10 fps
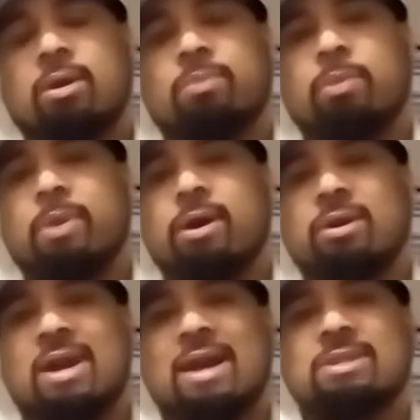
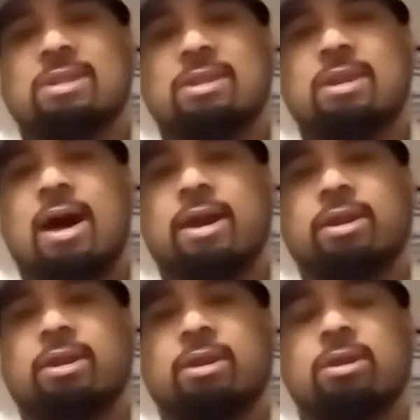premiered
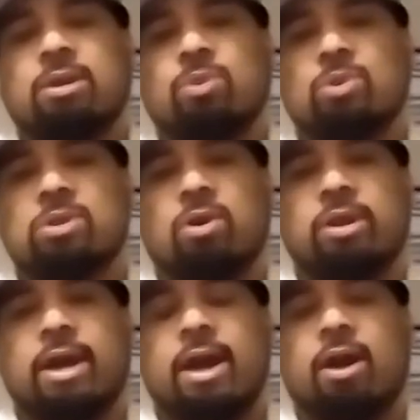1990, was
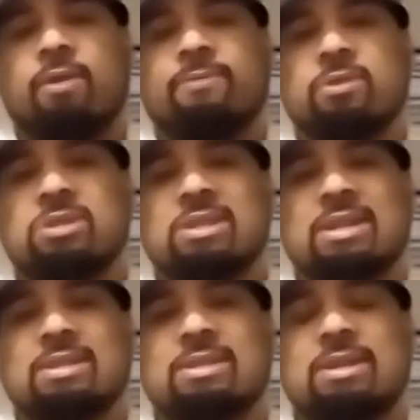on the air for
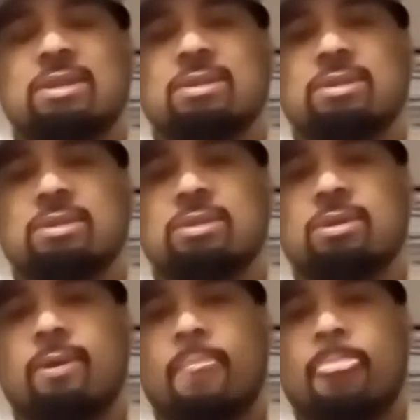six seasons.